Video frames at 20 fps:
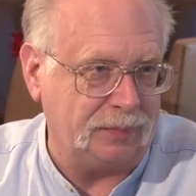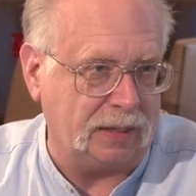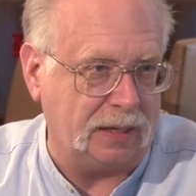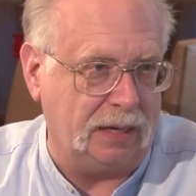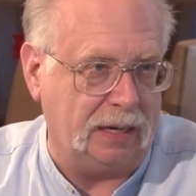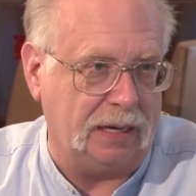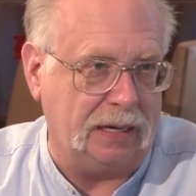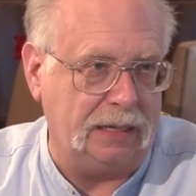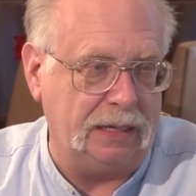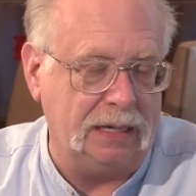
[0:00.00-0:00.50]

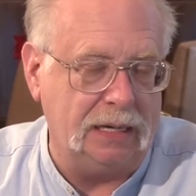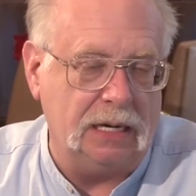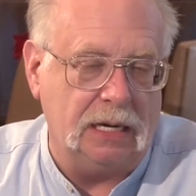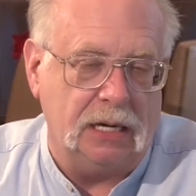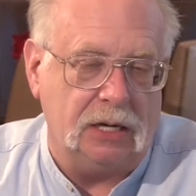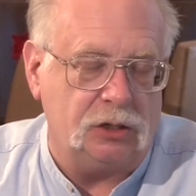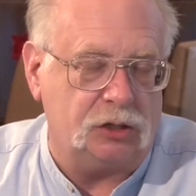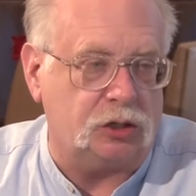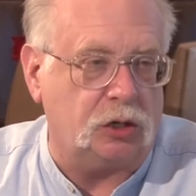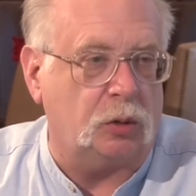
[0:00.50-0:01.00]
Okay?
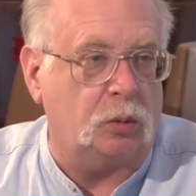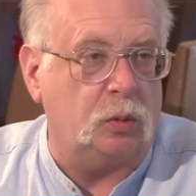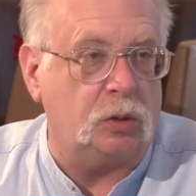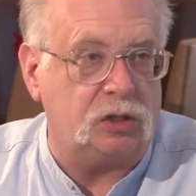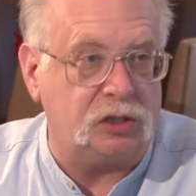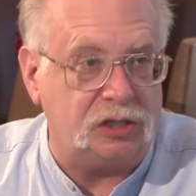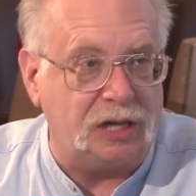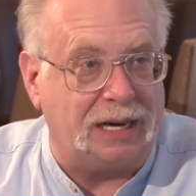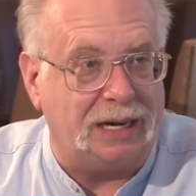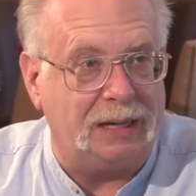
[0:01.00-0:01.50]
So we're
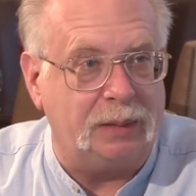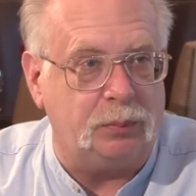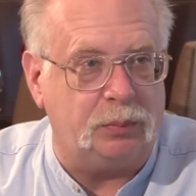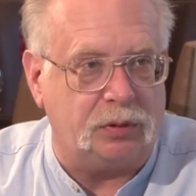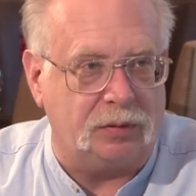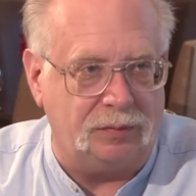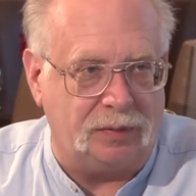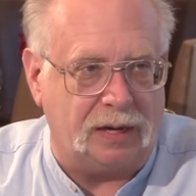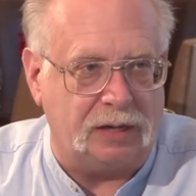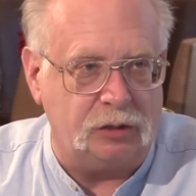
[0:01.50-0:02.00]
selling
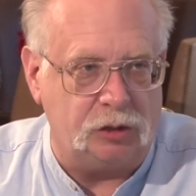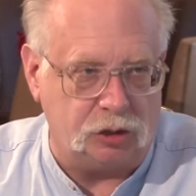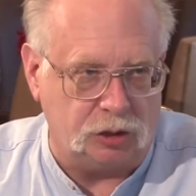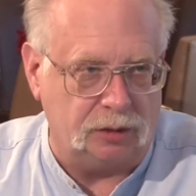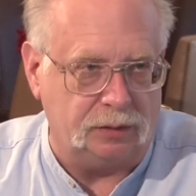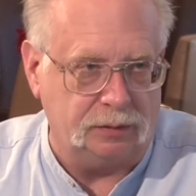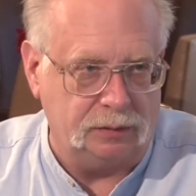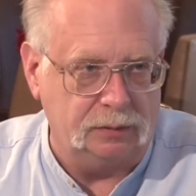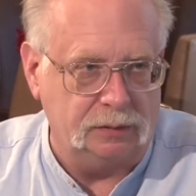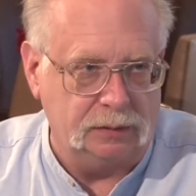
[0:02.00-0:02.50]

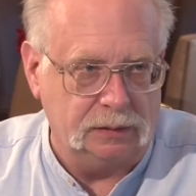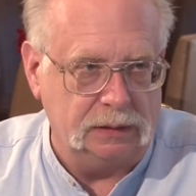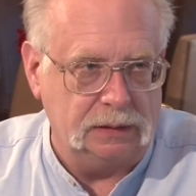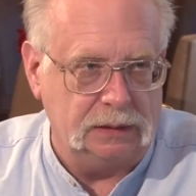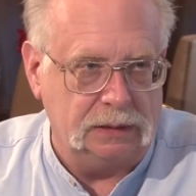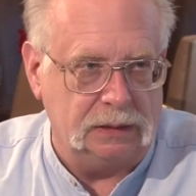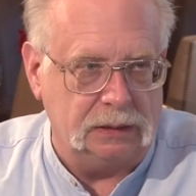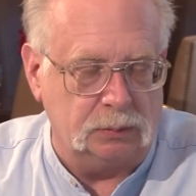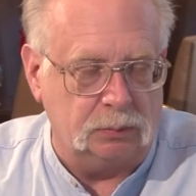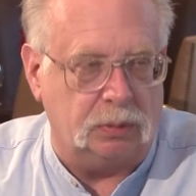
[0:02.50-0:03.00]
prevention,
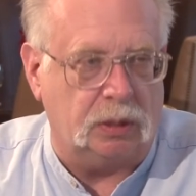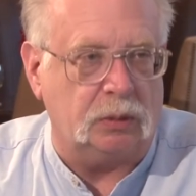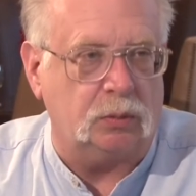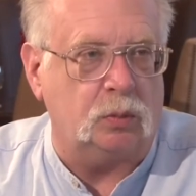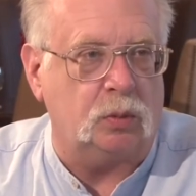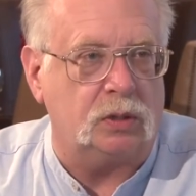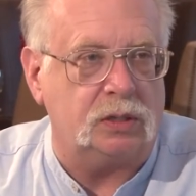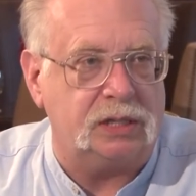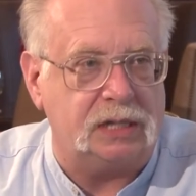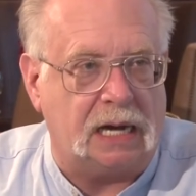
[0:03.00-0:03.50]
but
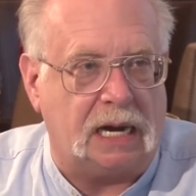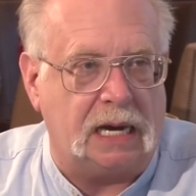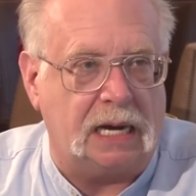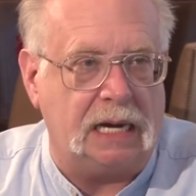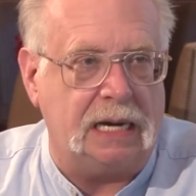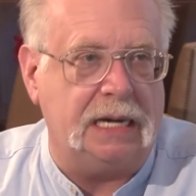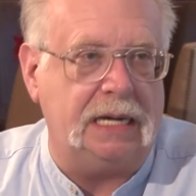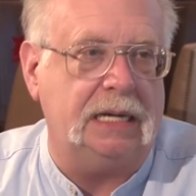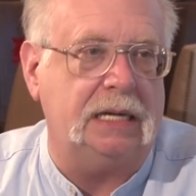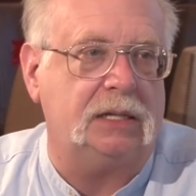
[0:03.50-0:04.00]
we're
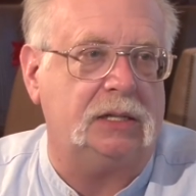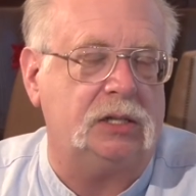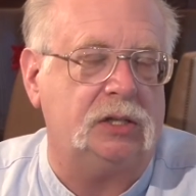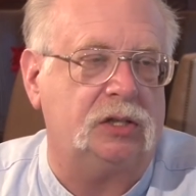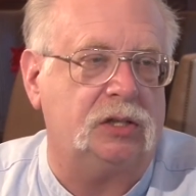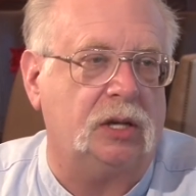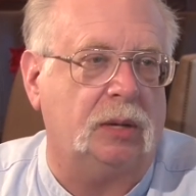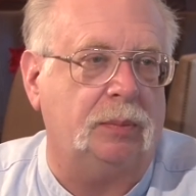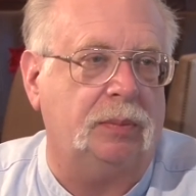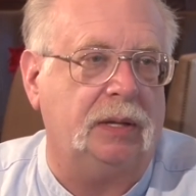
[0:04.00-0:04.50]
tying it to
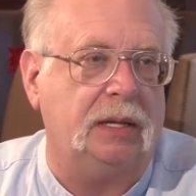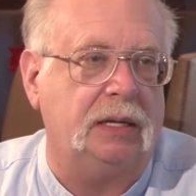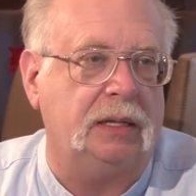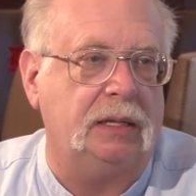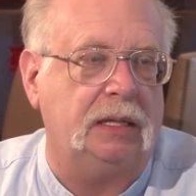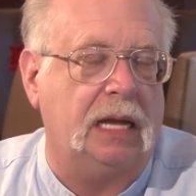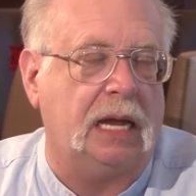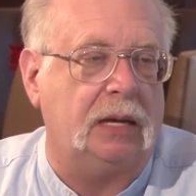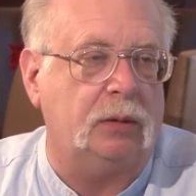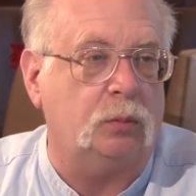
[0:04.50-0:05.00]
something
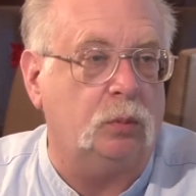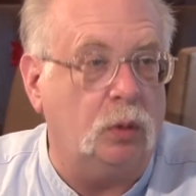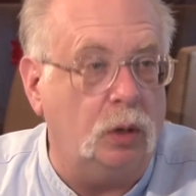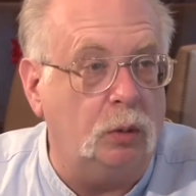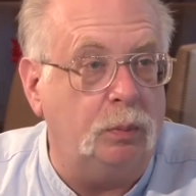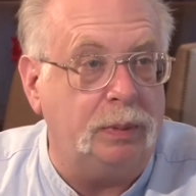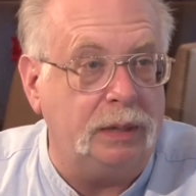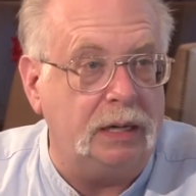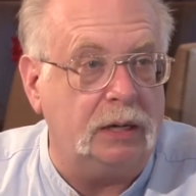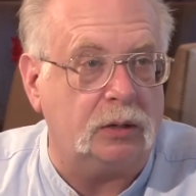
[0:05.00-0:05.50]
that
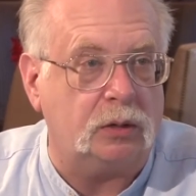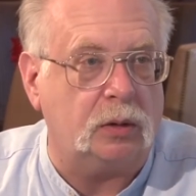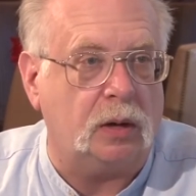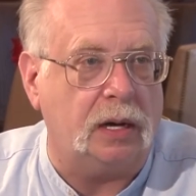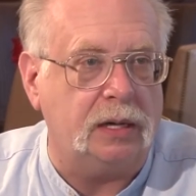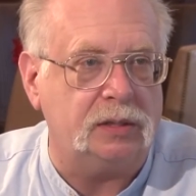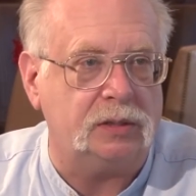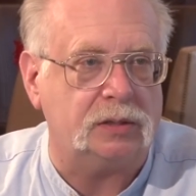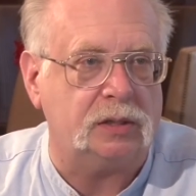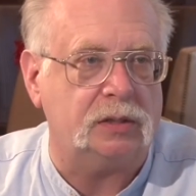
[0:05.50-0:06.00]
will be a
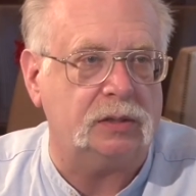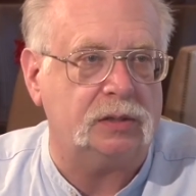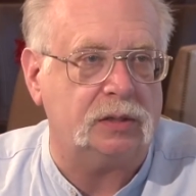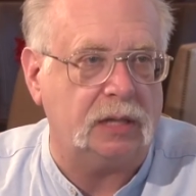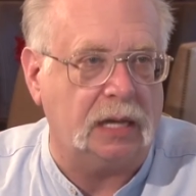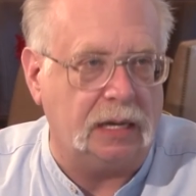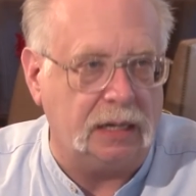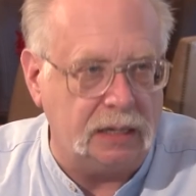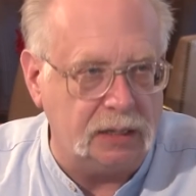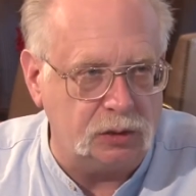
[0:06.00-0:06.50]
crisis,
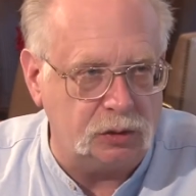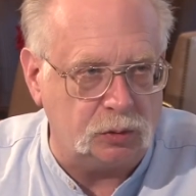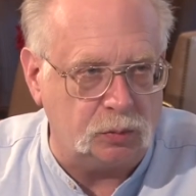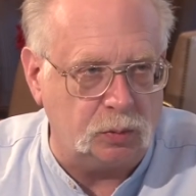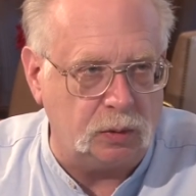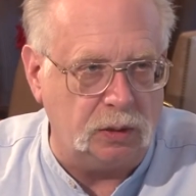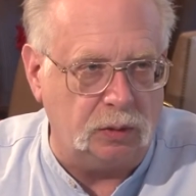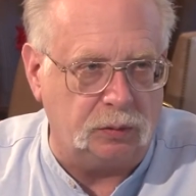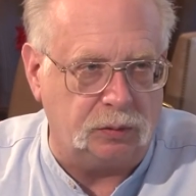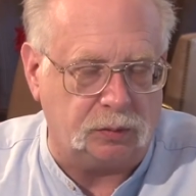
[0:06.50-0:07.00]
that is a
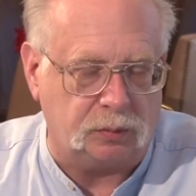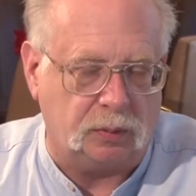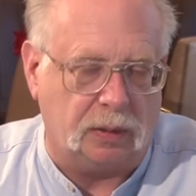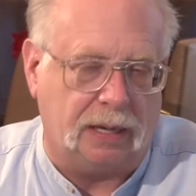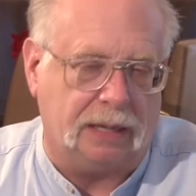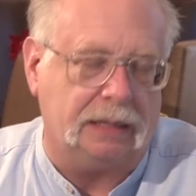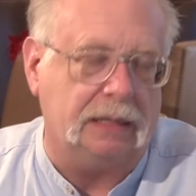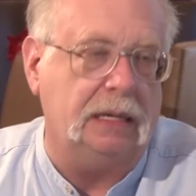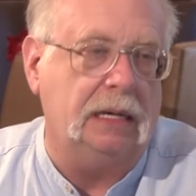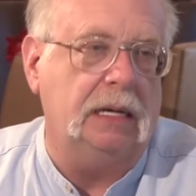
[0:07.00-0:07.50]
real
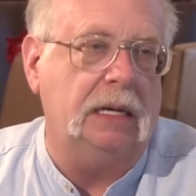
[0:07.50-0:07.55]
threat,